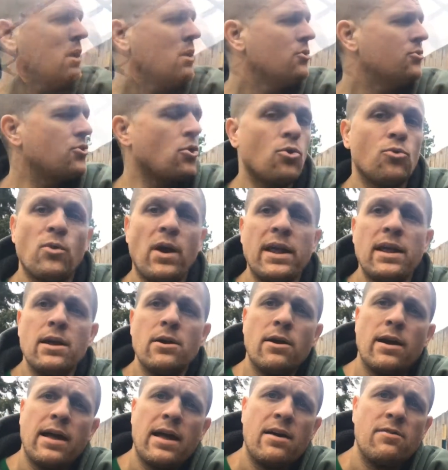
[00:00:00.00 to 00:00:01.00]
So right
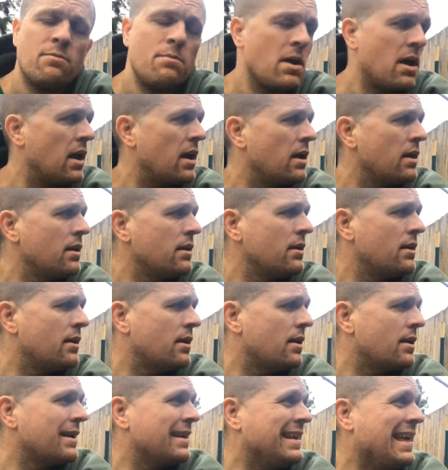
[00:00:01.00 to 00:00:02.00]
here I have
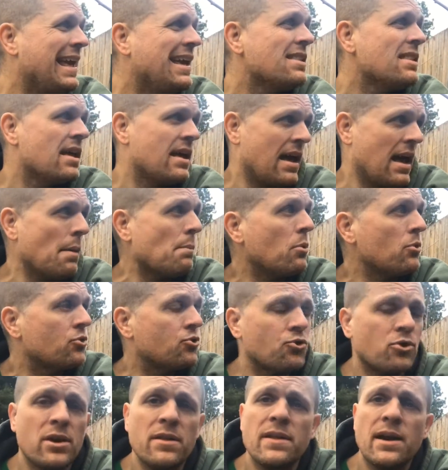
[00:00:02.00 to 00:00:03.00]
my Gala apple
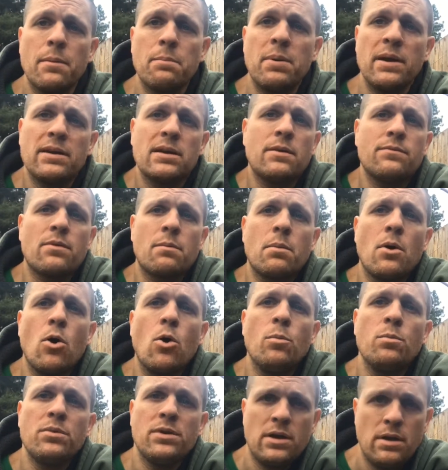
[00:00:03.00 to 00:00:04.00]
tree that I picked up from
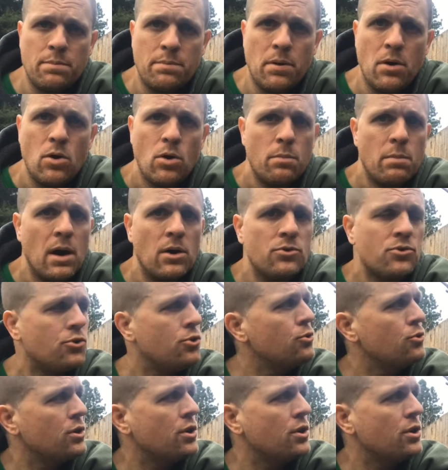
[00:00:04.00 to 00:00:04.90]
Home Depot about 2